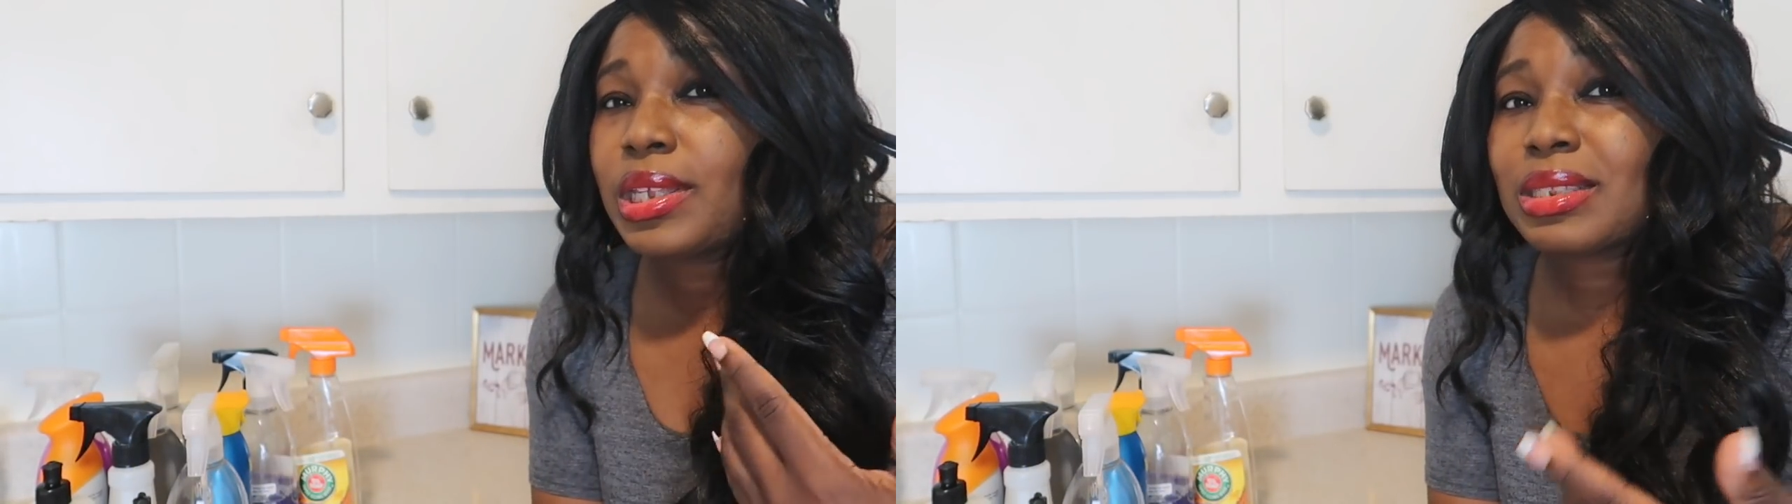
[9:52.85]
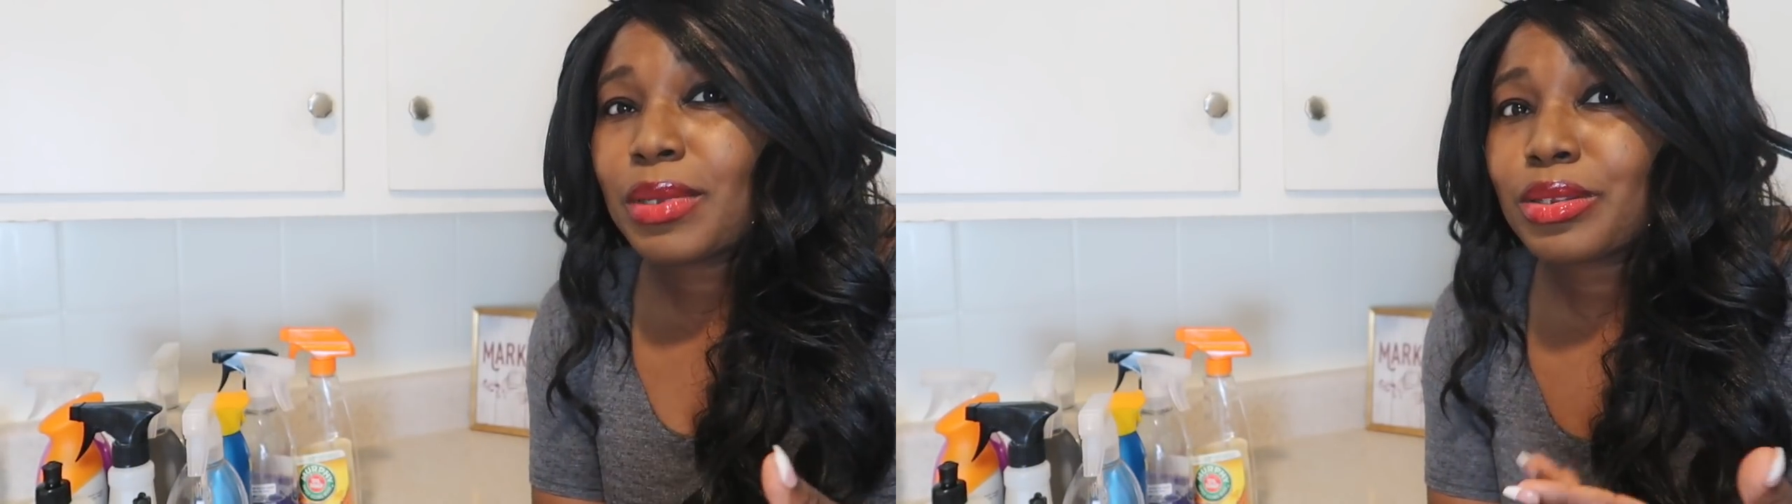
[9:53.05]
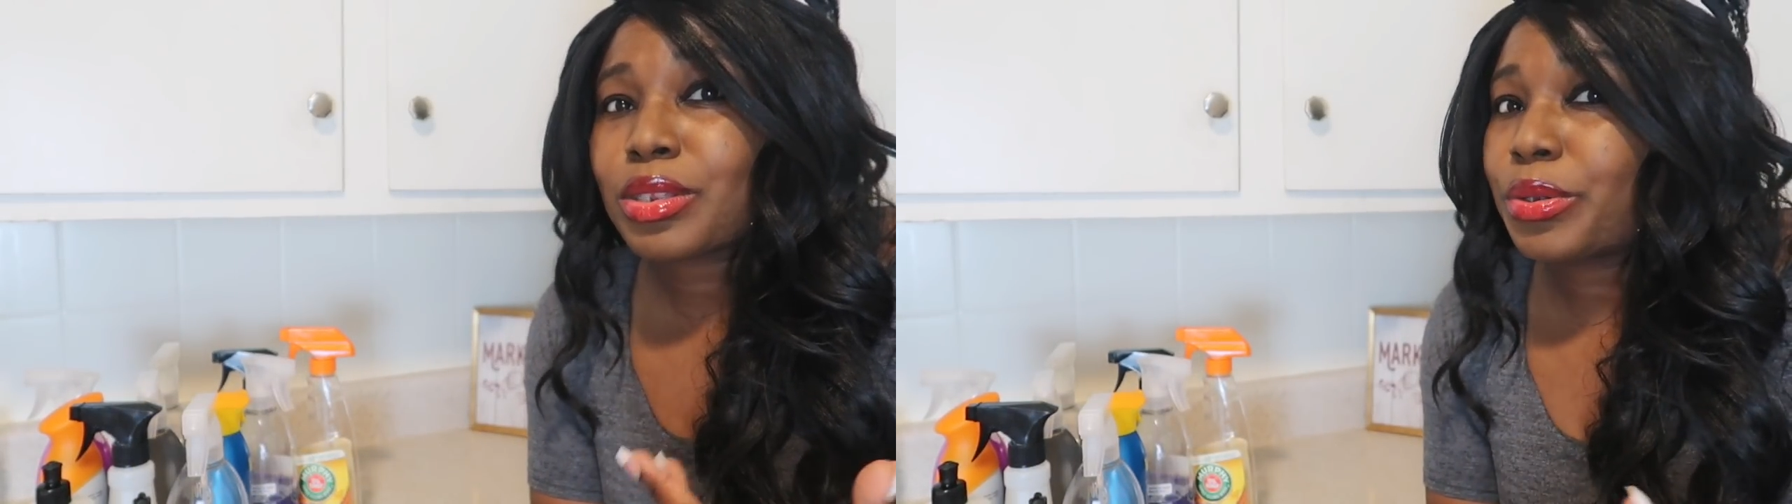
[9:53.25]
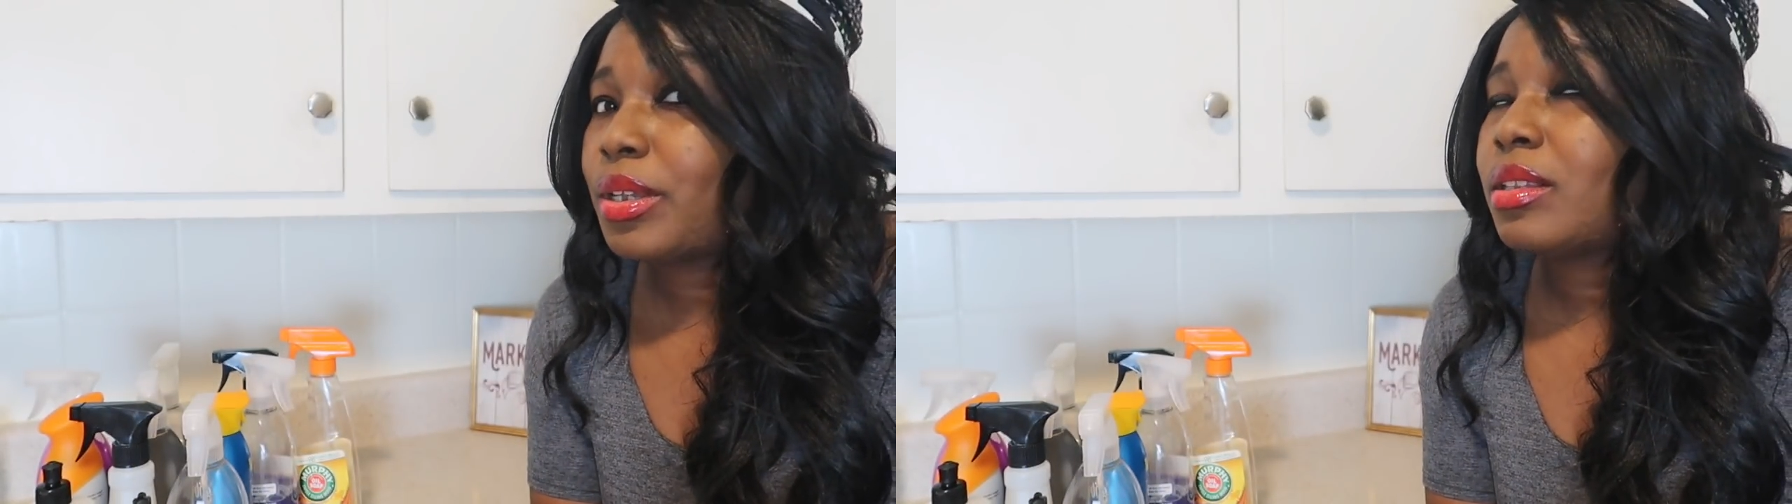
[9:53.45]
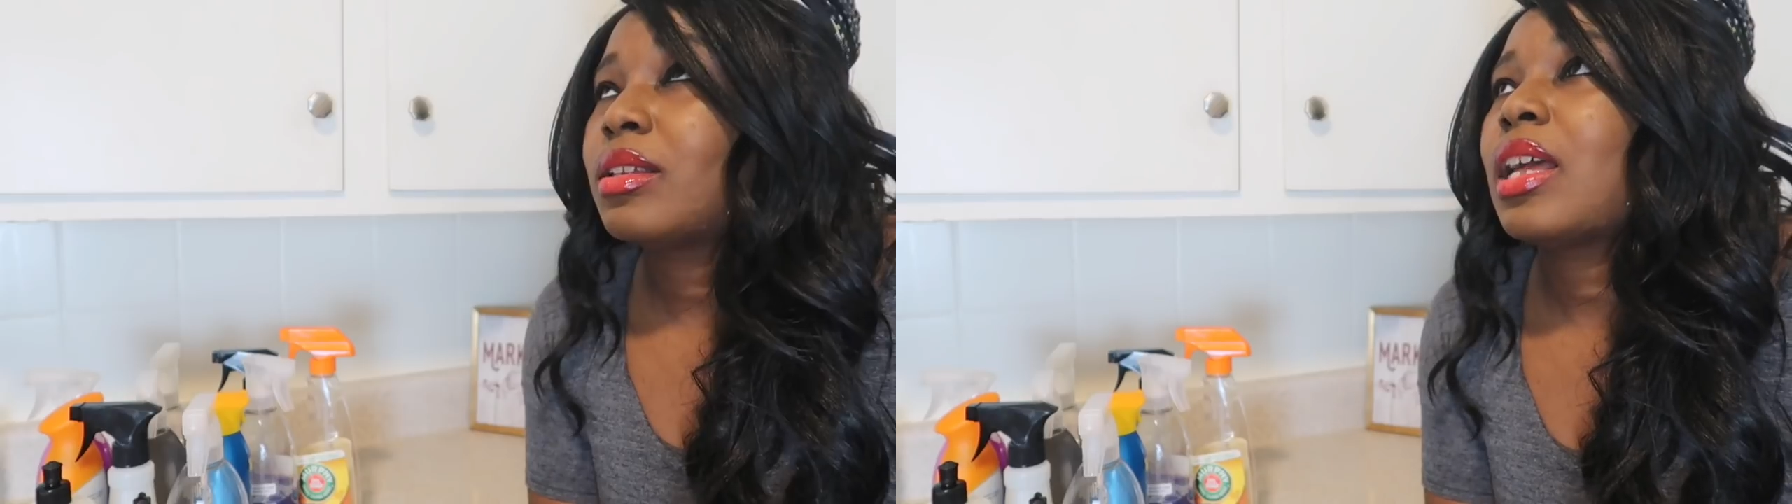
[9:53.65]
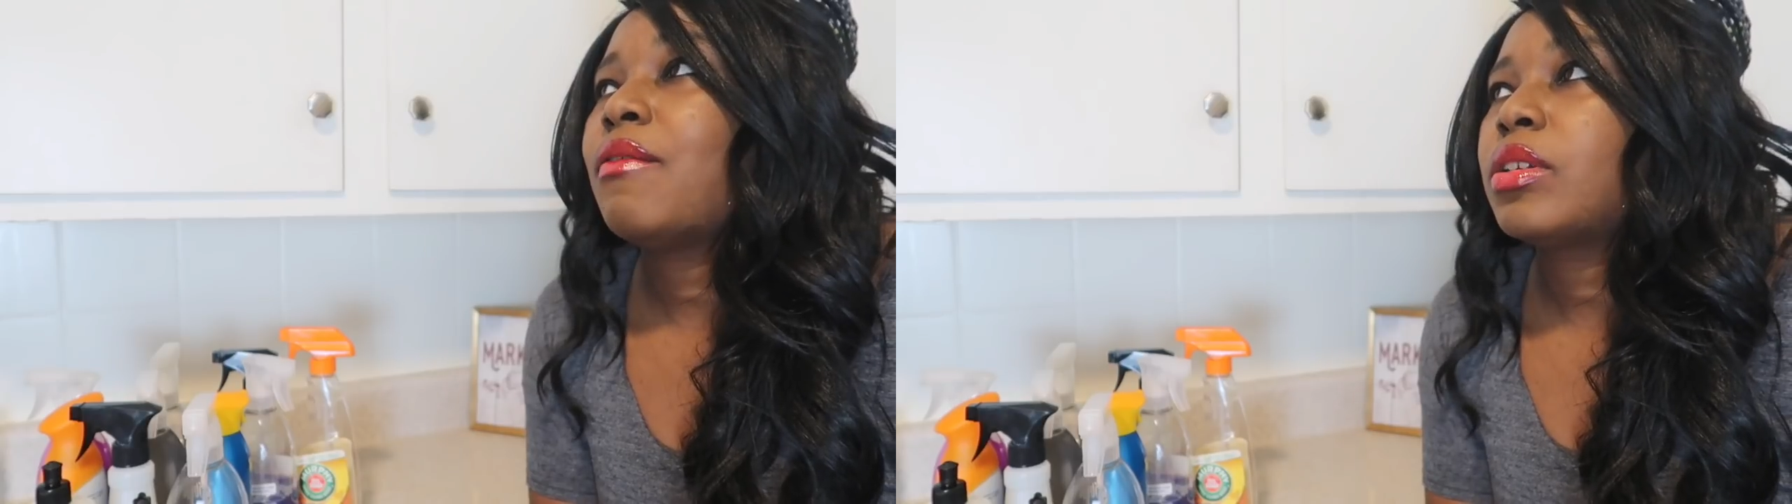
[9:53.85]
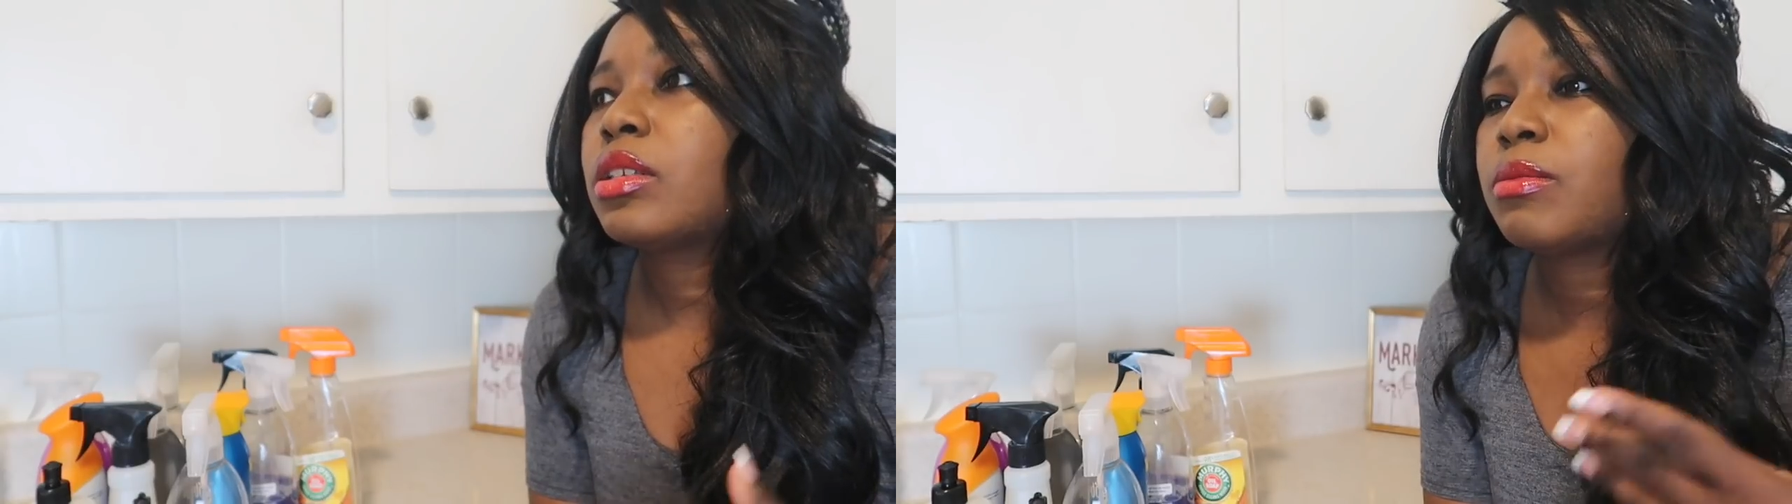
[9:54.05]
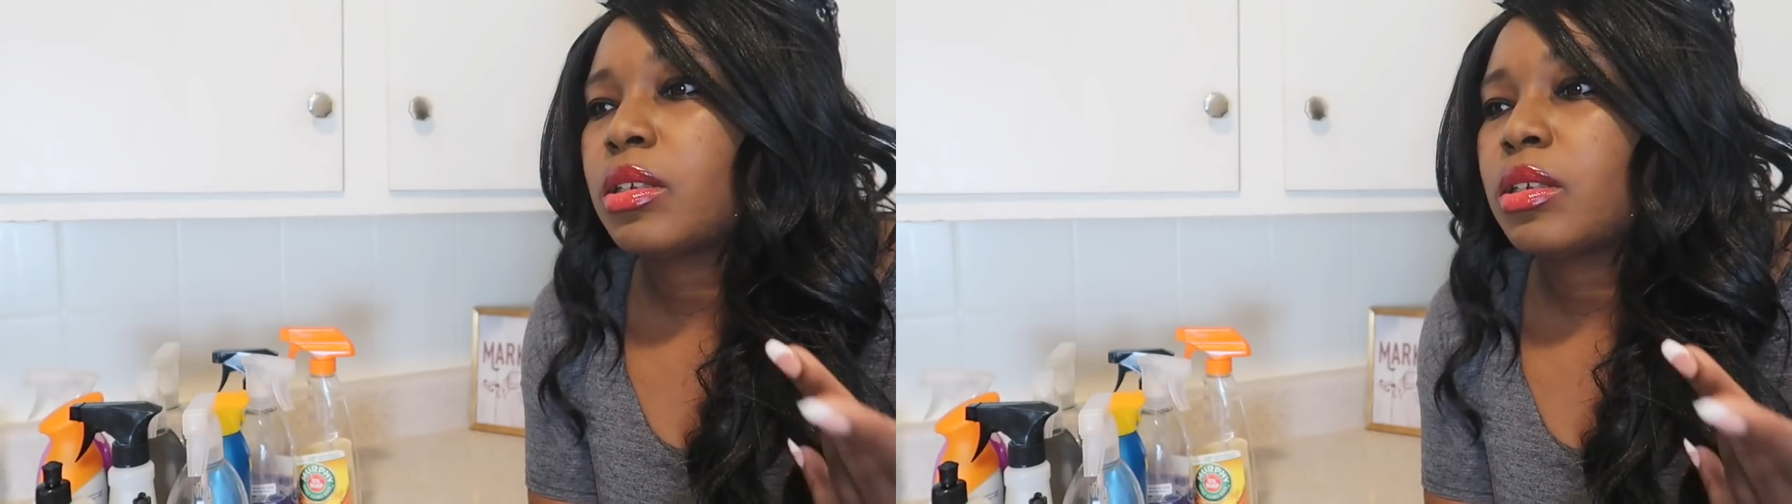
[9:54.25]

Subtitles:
It smells so good. The lavender